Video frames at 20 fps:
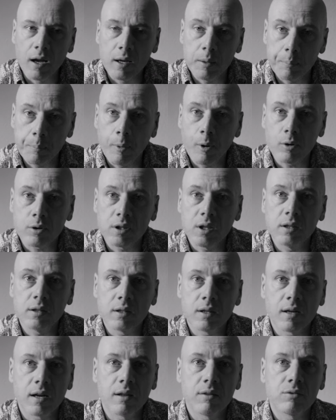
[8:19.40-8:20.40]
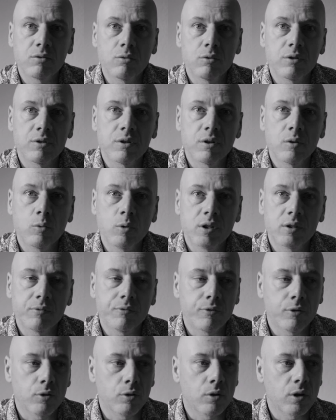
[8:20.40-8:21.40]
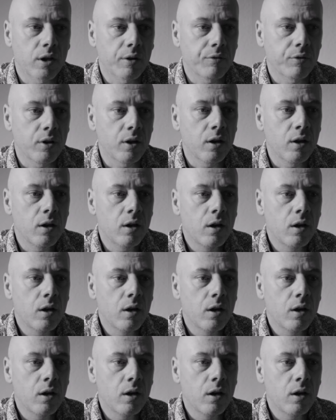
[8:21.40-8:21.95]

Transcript: important results with photography.